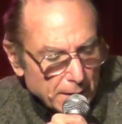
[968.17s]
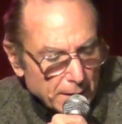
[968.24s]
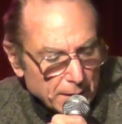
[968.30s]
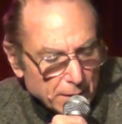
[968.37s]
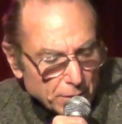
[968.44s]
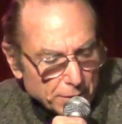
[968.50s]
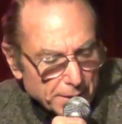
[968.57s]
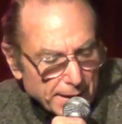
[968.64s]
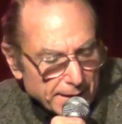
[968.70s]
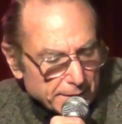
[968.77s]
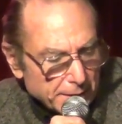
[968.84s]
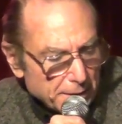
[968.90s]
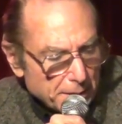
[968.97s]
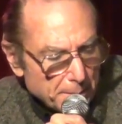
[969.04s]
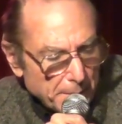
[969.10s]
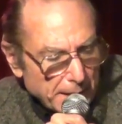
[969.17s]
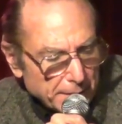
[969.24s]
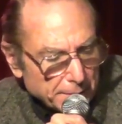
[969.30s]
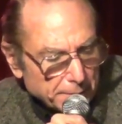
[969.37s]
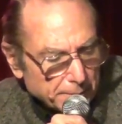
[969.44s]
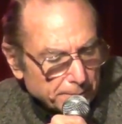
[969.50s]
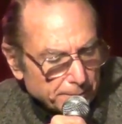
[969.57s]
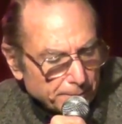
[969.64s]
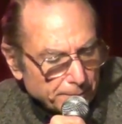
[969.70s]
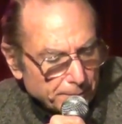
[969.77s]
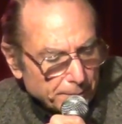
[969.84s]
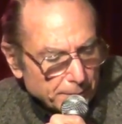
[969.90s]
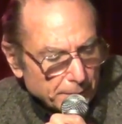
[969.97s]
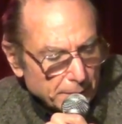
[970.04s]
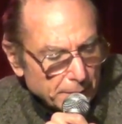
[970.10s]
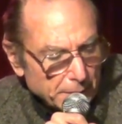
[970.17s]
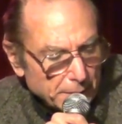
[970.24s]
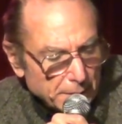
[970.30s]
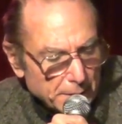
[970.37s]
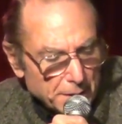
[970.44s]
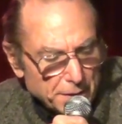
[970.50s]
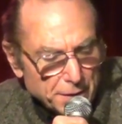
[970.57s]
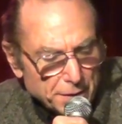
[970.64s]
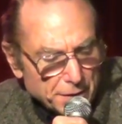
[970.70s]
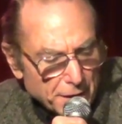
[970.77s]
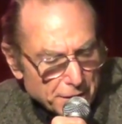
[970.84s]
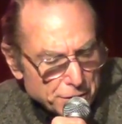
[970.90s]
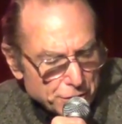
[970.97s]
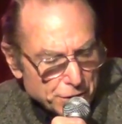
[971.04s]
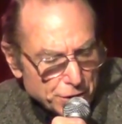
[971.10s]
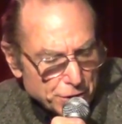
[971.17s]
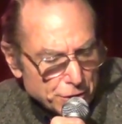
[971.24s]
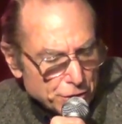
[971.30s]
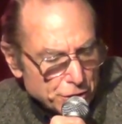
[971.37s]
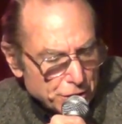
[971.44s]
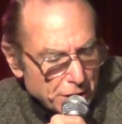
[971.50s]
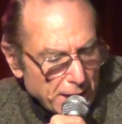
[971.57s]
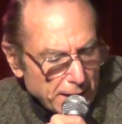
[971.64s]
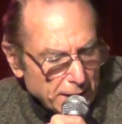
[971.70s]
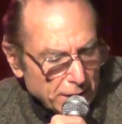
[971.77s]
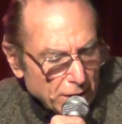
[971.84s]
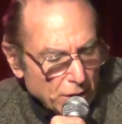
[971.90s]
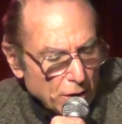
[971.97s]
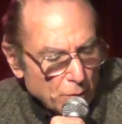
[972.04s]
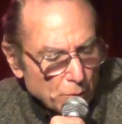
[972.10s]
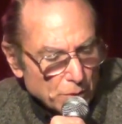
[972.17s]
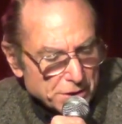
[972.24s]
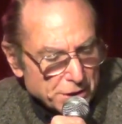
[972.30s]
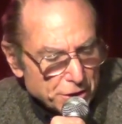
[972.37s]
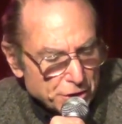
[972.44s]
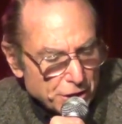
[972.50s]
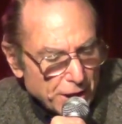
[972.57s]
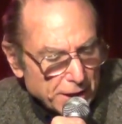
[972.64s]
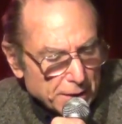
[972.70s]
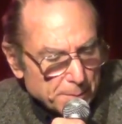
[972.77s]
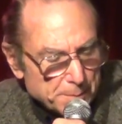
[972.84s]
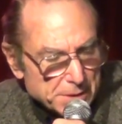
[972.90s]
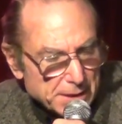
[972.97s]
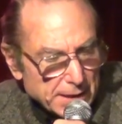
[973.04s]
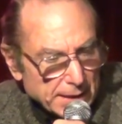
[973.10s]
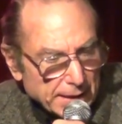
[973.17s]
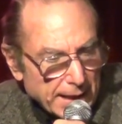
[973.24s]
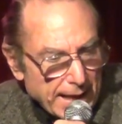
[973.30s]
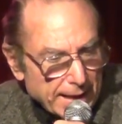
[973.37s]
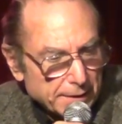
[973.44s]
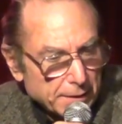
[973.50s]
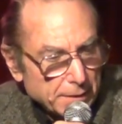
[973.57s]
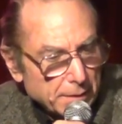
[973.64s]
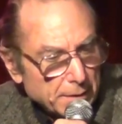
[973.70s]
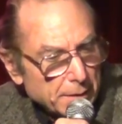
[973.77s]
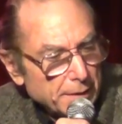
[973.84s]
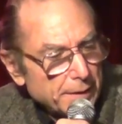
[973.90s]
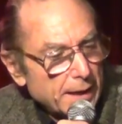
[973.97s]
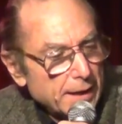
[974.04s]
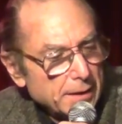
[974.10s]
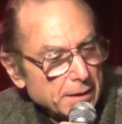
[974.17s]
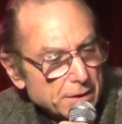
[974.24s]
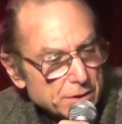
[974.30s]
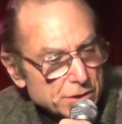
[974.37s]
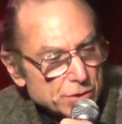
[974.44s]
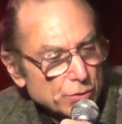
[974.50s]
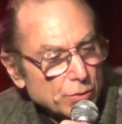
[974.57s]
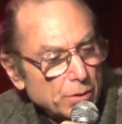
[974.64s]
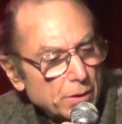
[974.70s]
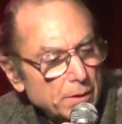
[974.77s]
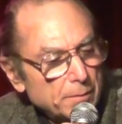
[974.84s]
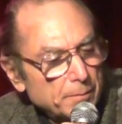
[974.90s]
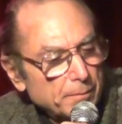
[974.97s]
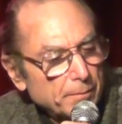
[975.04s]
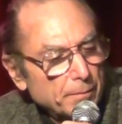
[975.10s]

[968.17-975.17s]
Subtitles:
He looked out at the mountain. Did the dungeon shake? Was it Jacob's ladder that he saw?